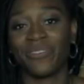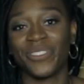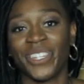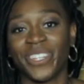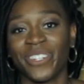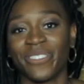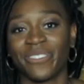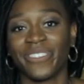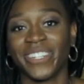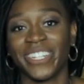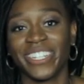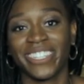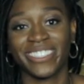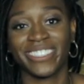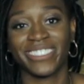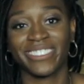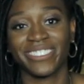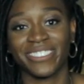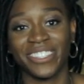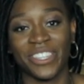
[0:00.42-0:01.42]
I'm
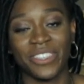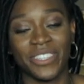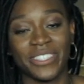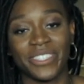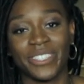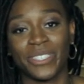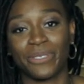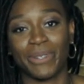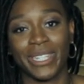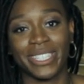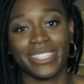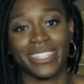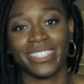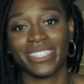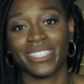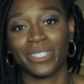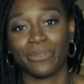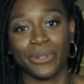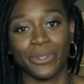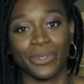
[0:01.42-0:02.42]
Jennifer, and this is my
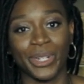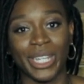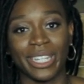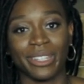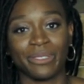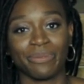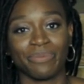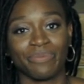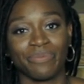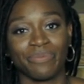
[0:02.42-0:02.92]
testimony.